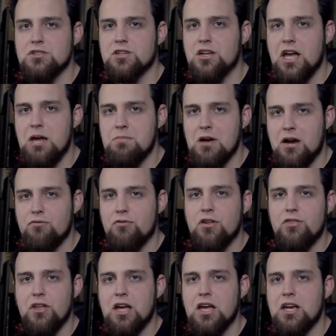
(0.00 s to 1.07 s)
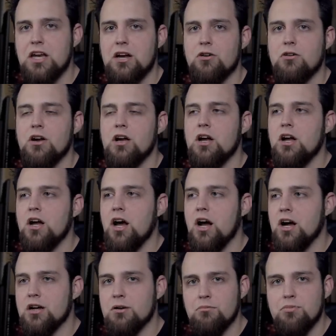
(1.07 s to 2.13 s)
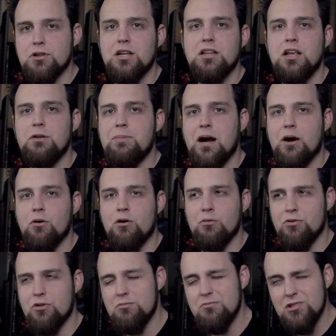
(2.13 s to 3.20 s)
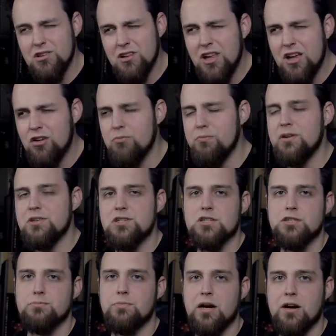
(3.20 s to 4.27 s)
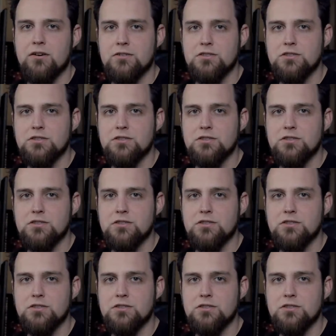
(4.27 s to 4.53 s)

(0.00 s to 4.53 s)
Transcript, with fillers: It's going to keep everything in here uh, completely powered with a little bit to spare.